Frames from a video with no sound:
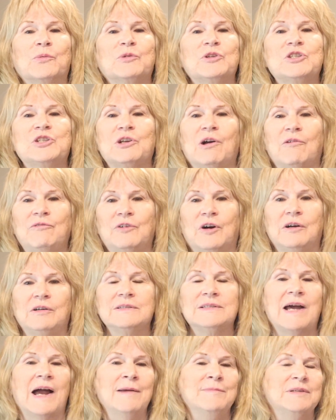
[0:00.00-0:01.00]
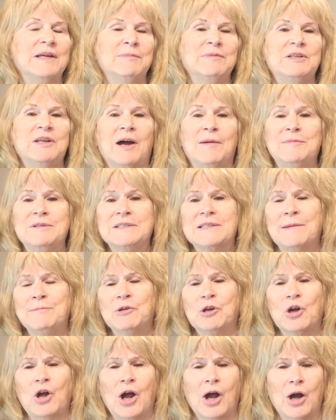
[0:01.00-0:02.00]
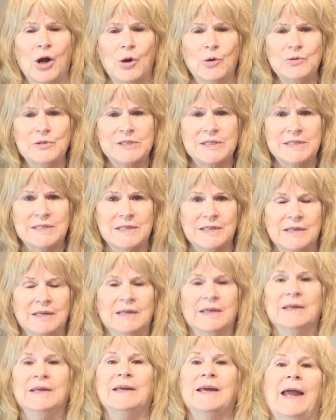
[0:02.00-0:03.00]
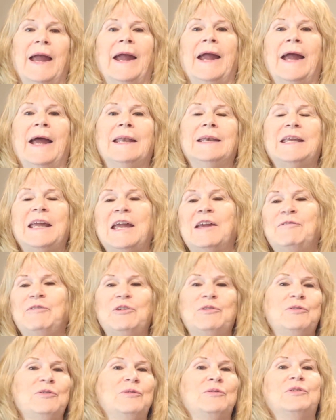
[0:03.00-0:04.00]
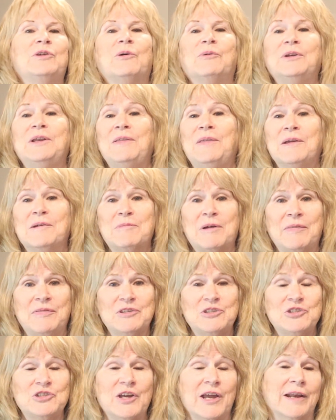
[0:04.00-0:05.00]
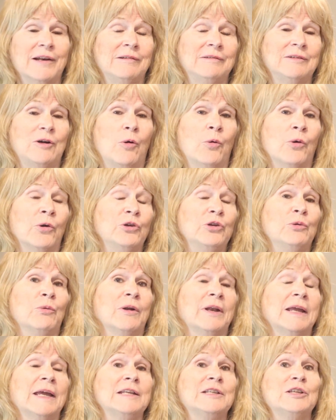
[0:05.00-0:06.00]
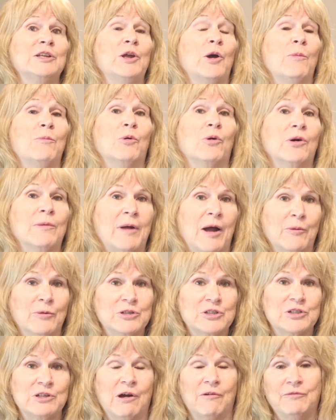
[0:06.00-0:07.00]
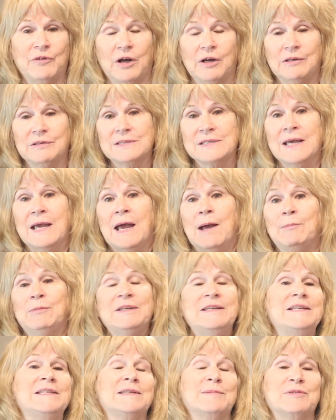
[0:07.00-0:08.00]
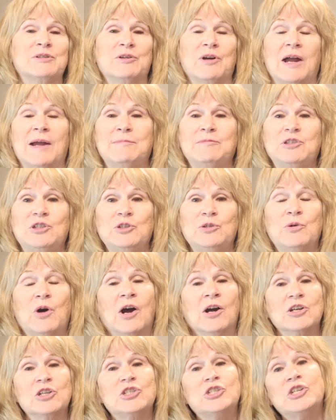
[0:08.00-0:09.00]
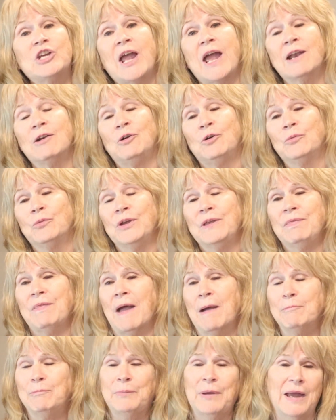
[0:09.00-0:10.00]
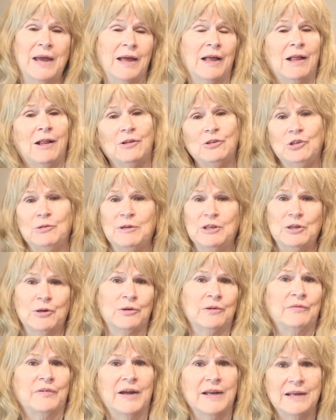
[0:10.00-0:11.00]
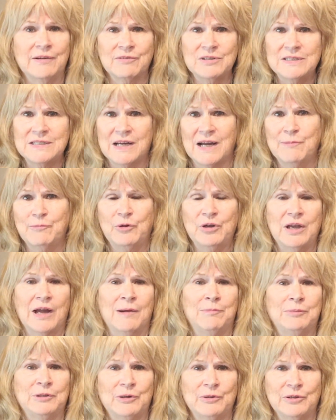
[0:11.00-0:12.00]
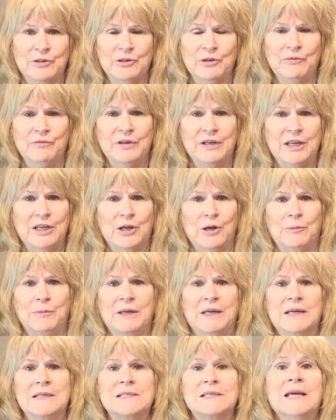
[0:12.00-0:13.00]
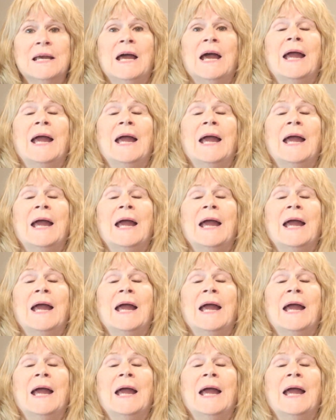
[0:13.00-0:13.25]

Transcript: Wichita Falls. I'm Debbie Dobbins, I'm your host. And if you know anything about this channel or you want to get to know more about Wichita Falls, please subscribe to our channel, ring that bell, you'll be notified every time we upload a new video because